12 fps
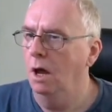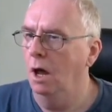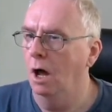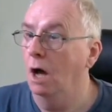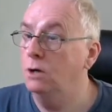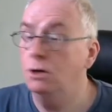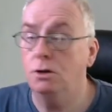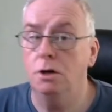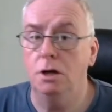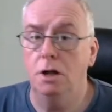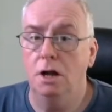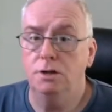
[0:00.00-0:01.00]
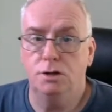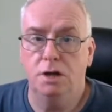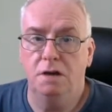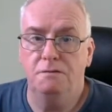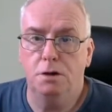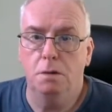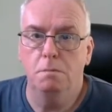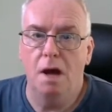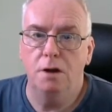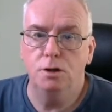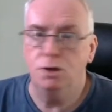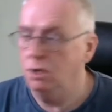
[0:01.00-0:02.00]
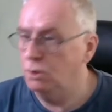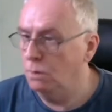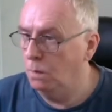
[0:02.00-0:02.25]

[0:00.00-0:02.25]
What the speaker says: I just thought you'd like to see the comparison. It's a